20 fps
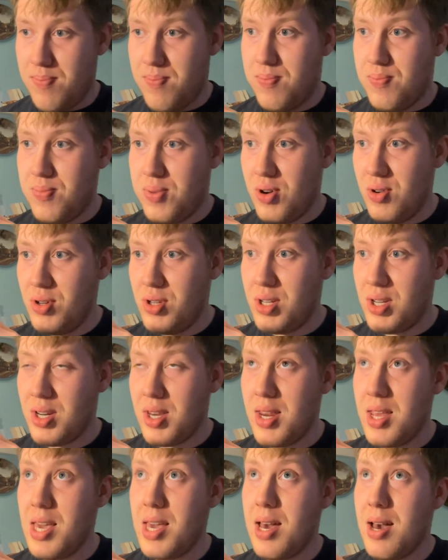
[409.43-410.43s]
put
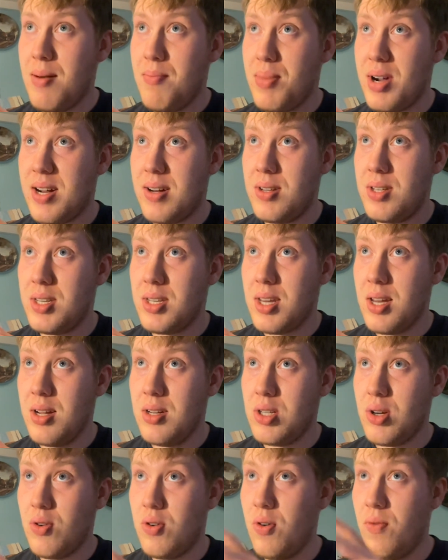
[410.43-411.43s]
the
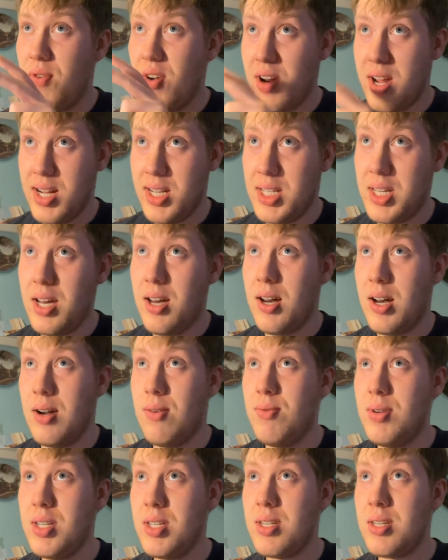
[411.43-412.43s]
basket over
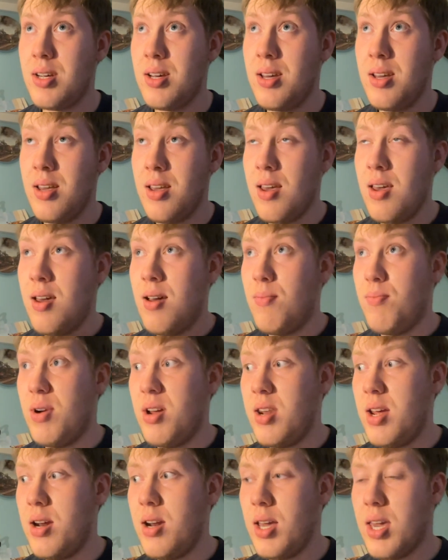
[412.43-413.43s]
themselves, but
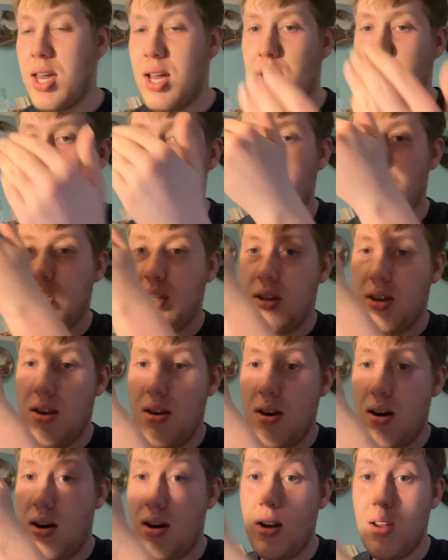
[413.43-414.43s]
then the cat just
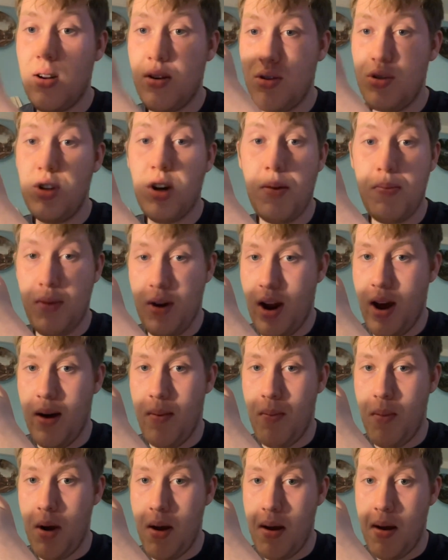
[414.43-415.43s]
died on top of them,
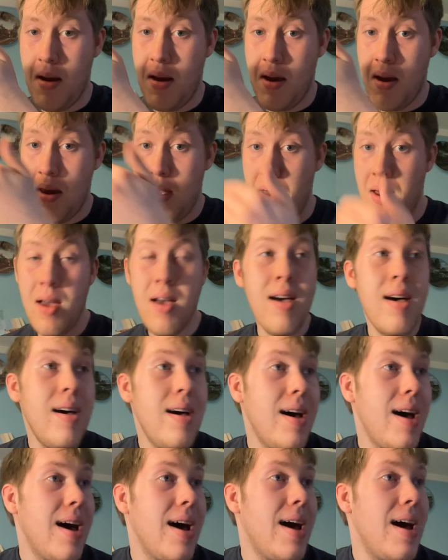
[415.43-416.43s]

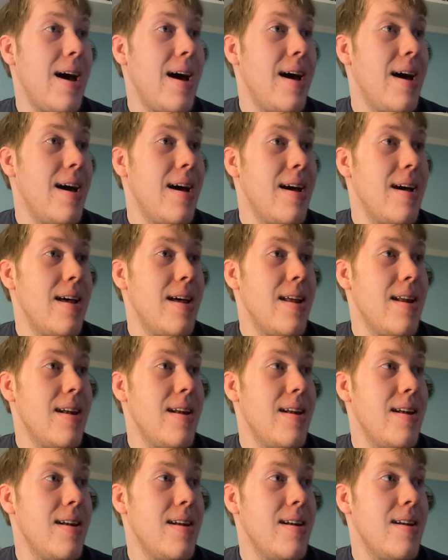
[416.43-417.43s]

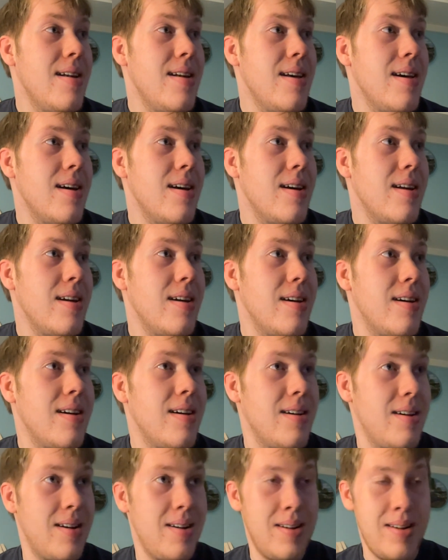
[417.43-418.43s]
and then
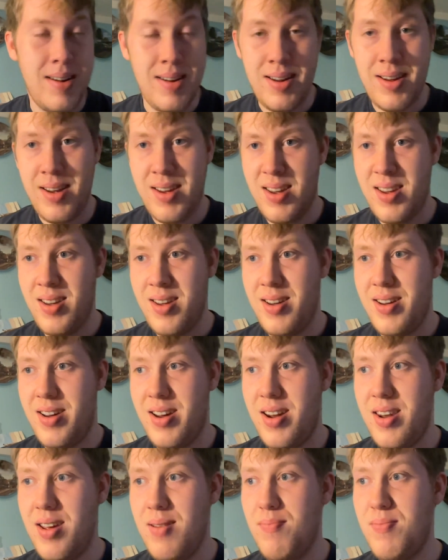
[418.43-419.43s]

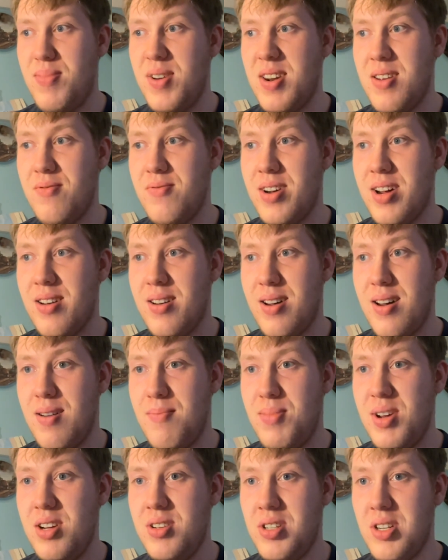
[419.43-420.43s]

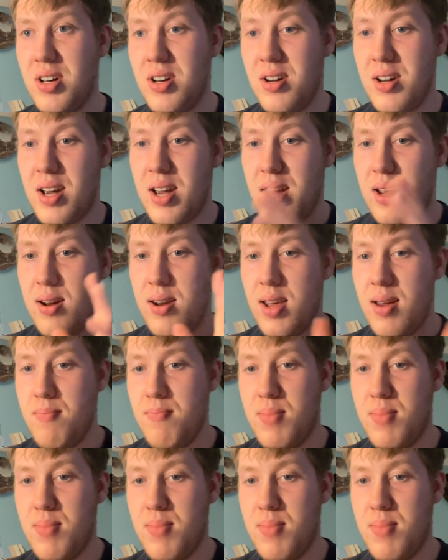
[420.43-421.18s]
Peter and then